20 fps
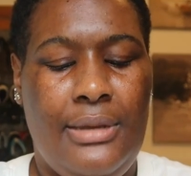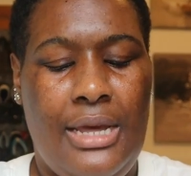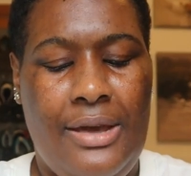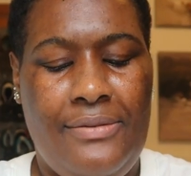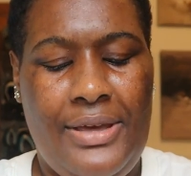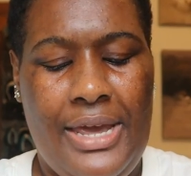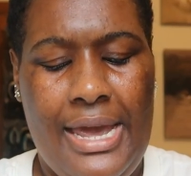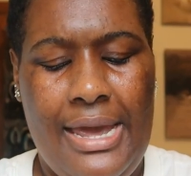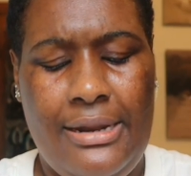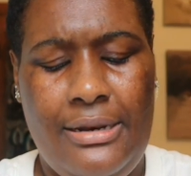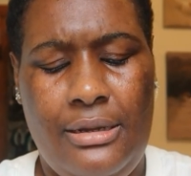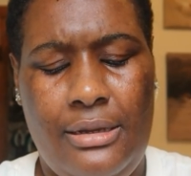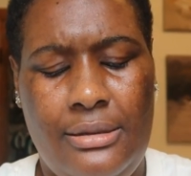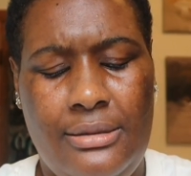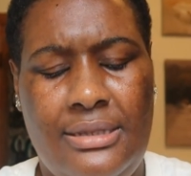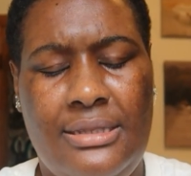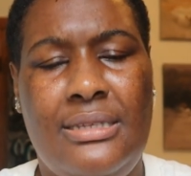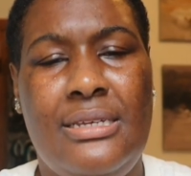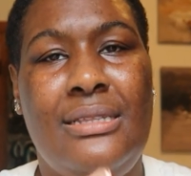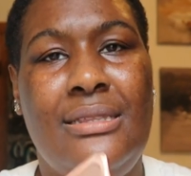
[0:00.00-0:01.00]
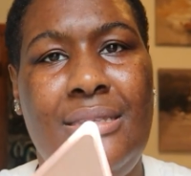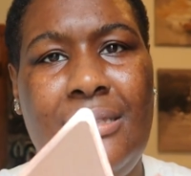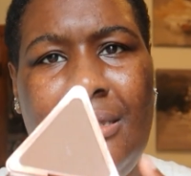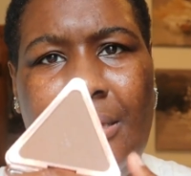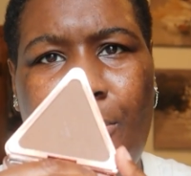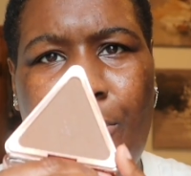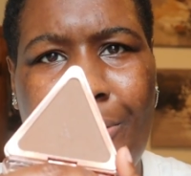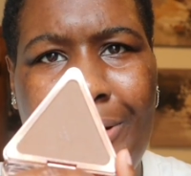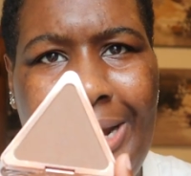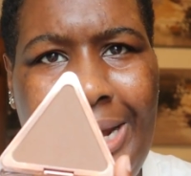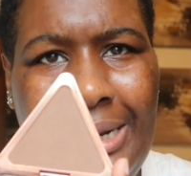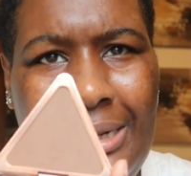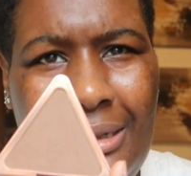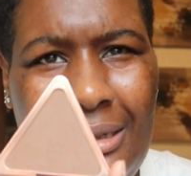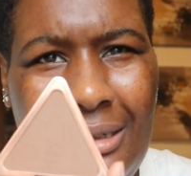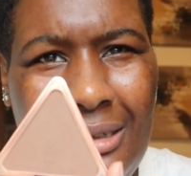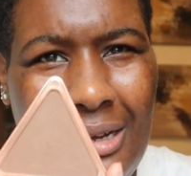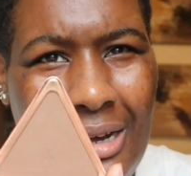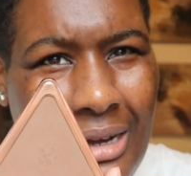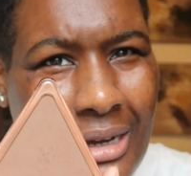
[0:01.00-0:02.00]
I've had since the
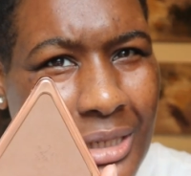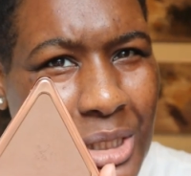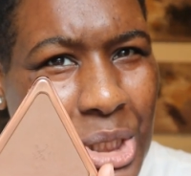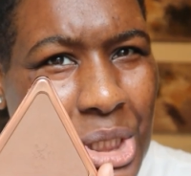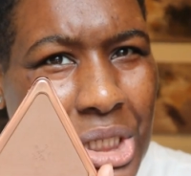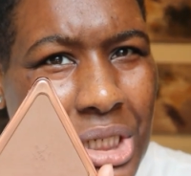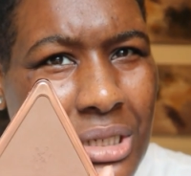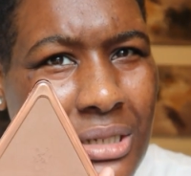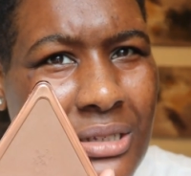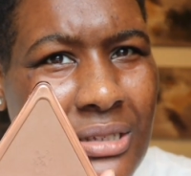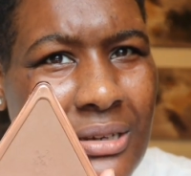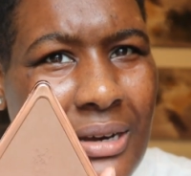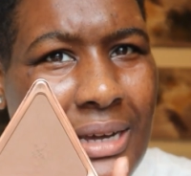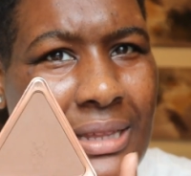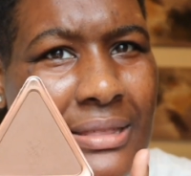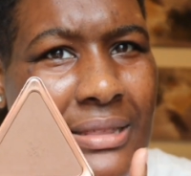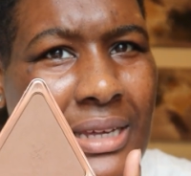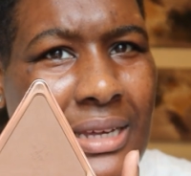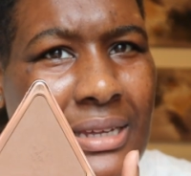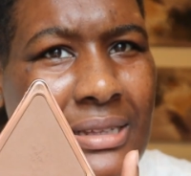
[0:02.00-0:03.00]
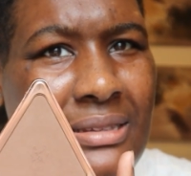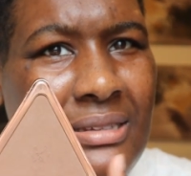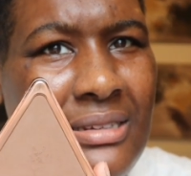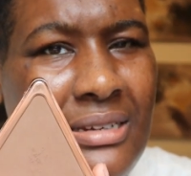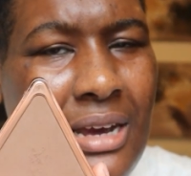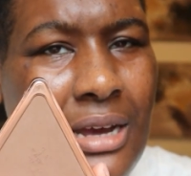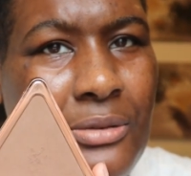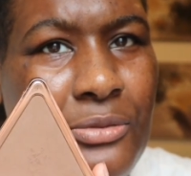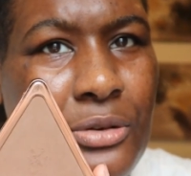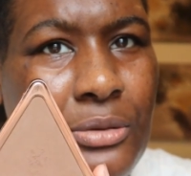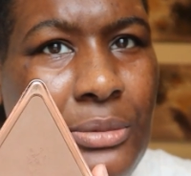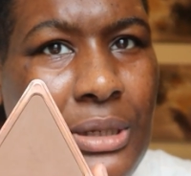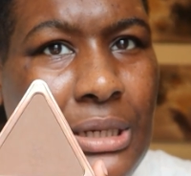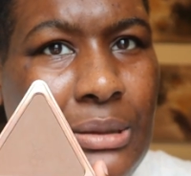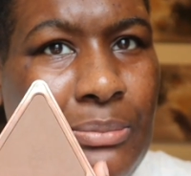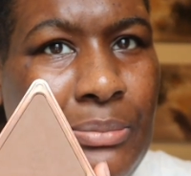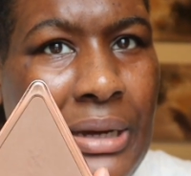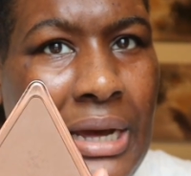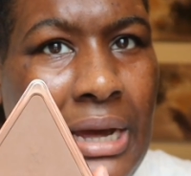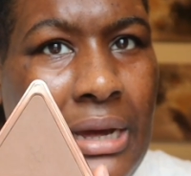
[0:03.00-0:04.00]
brand launched, so I think it's time for me
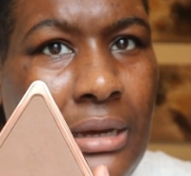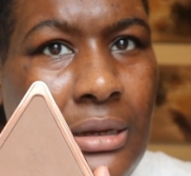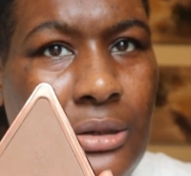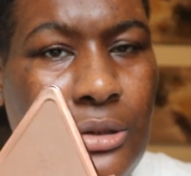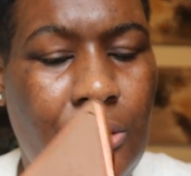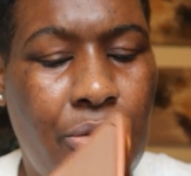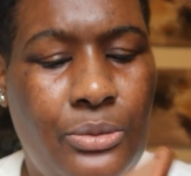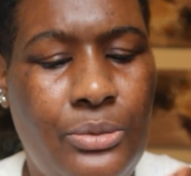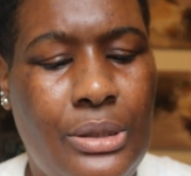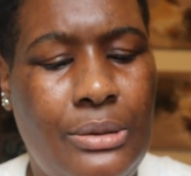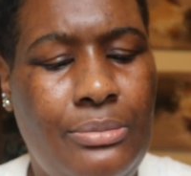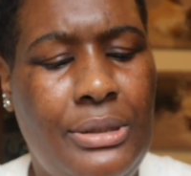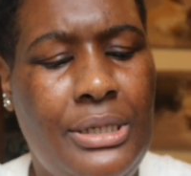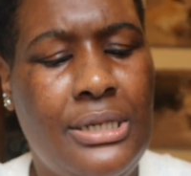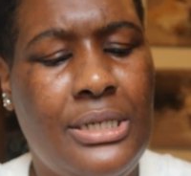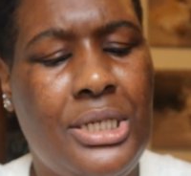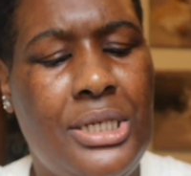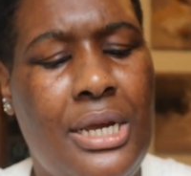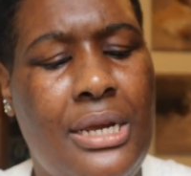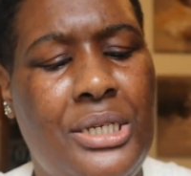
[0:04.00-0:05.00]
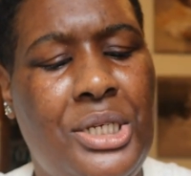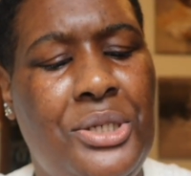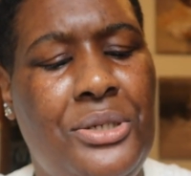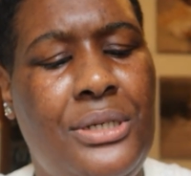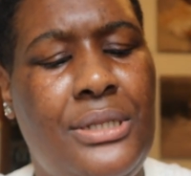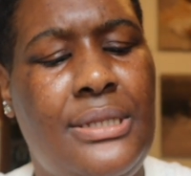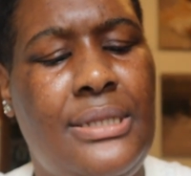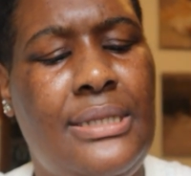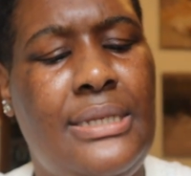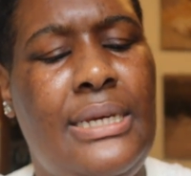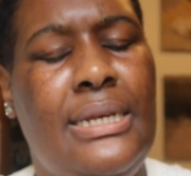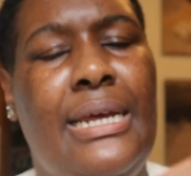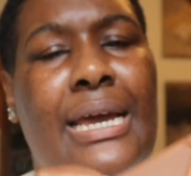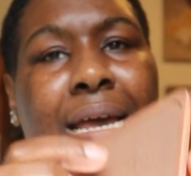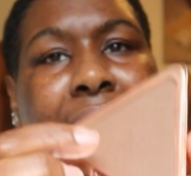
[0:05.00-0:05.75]
to buy a new one, because as you can see, it